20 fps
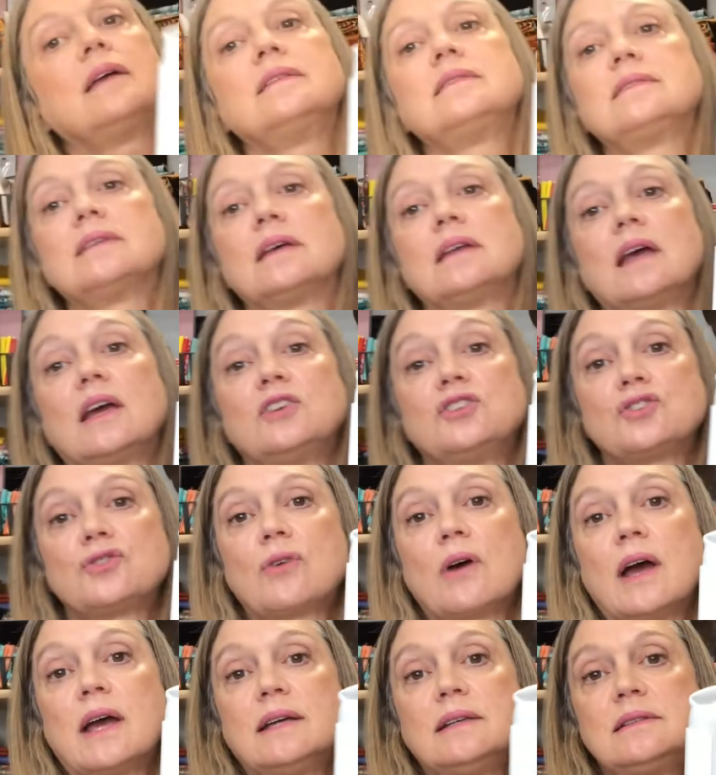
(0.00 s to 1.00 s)
said I
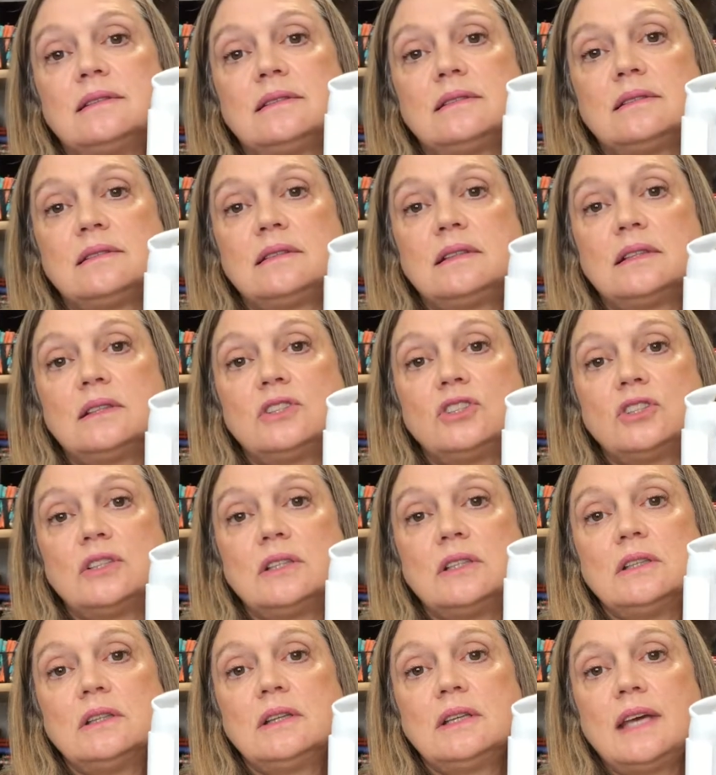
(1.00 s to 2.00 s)
tried to stitch
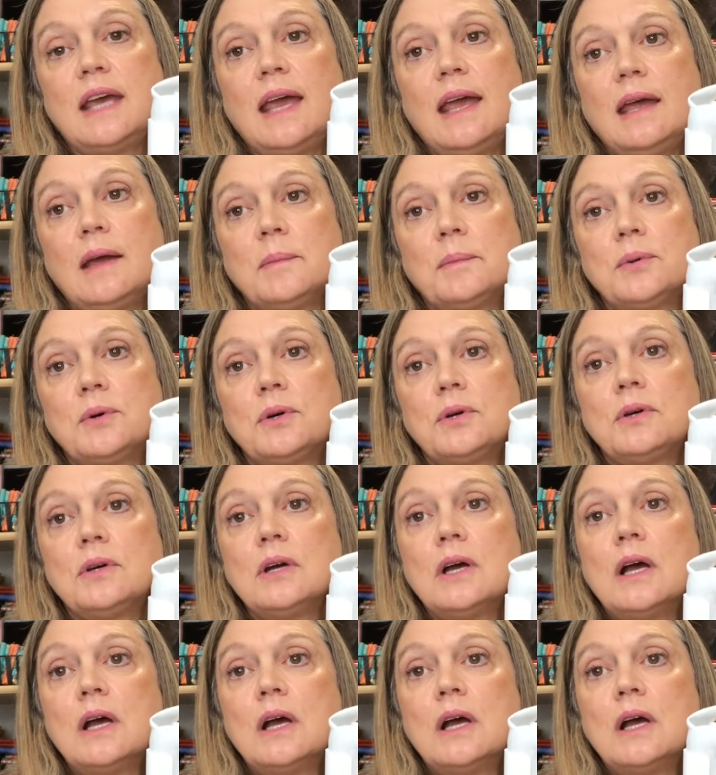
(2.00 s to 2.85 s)
in the camper.